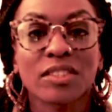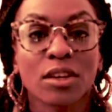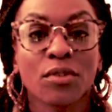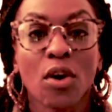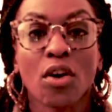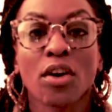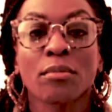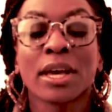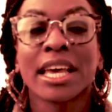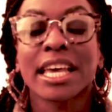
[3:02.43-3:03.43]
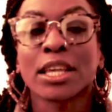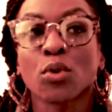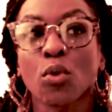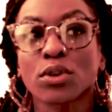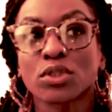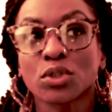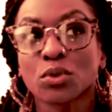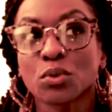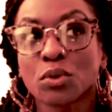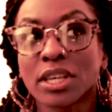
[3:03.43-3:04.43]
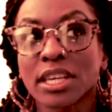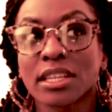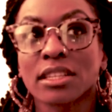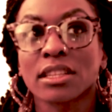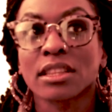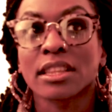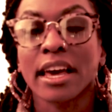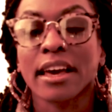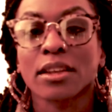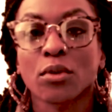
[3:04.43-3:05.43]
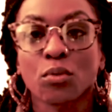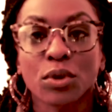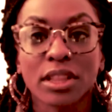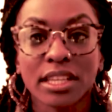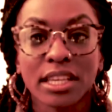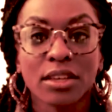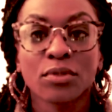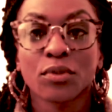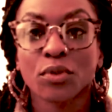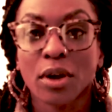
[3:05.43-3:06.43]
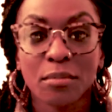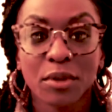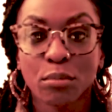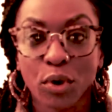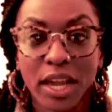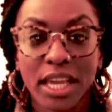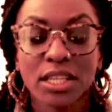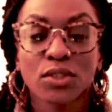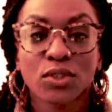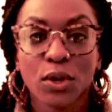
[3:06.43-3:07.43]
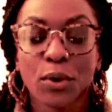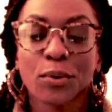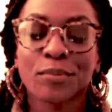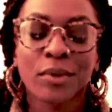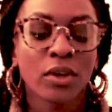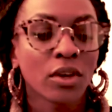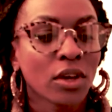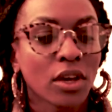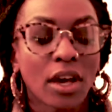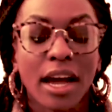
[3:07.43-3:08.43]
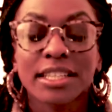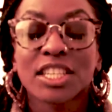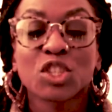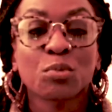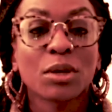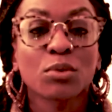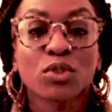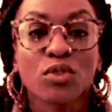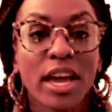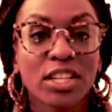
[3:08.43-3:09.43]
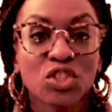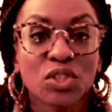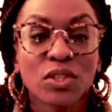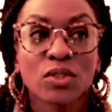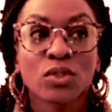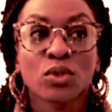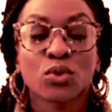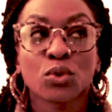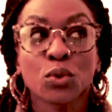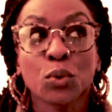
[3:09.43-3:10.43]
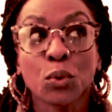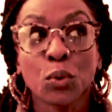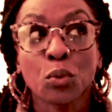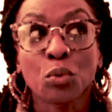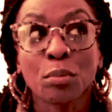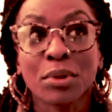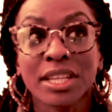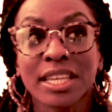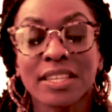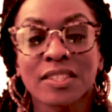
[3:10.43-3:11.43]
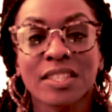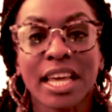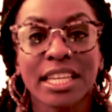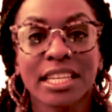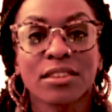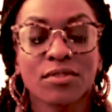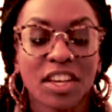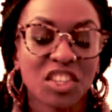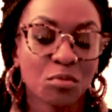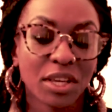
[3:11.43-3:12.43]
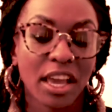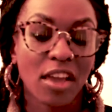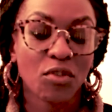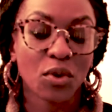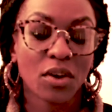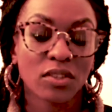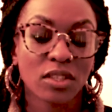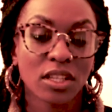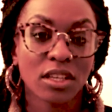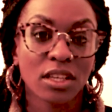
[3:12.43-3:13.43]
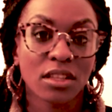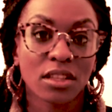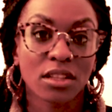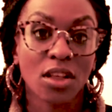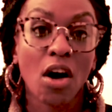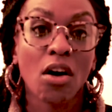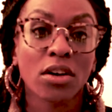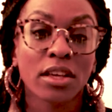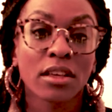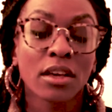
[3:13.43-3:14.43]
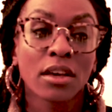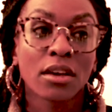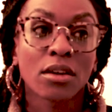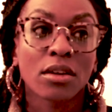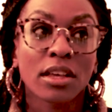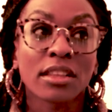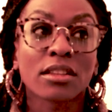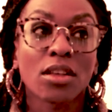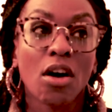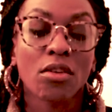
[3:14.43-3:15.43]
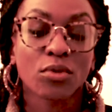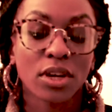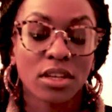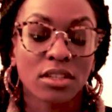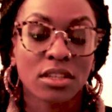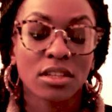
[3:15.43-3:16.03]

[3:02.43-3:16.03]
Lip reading: self-harm in order to get that relief from the brain. So I teach people strategies to replace that ineffective behavior because in the long run,